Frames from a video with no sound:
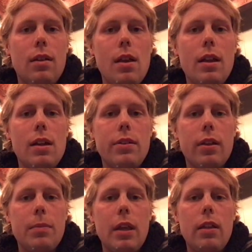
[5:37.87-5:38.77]
Hey guys,
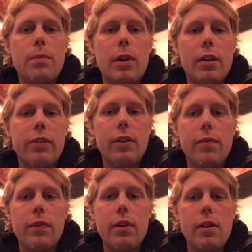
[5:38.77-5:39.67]
I'm Caleb Moss.
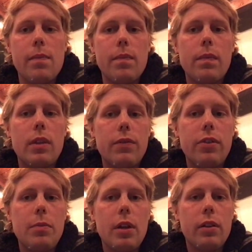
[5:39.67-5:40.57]
You've
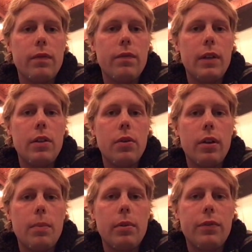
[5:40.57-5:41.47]
seen me on video a
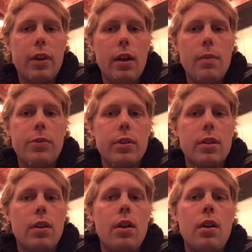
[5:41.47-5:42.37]
couple of times,
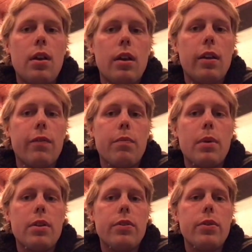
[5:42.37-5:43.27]
and I've
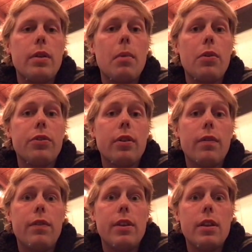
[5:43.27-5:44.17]
been doing most
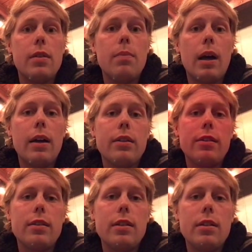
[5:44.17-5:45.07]
of the behind the
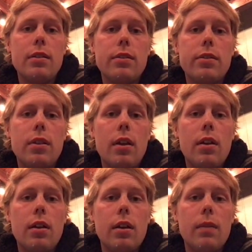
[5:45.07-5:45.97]
scenes
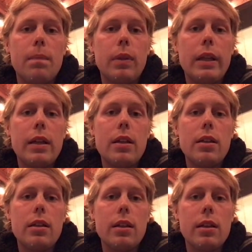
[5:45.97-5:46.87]

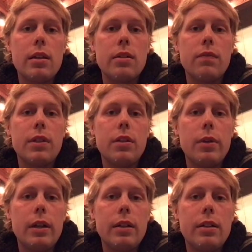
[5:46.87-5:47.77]
planning and video
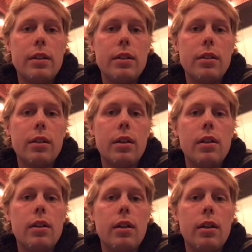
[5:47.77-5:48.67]
editing
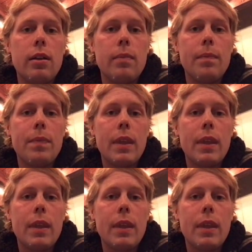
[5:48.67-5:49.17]
um,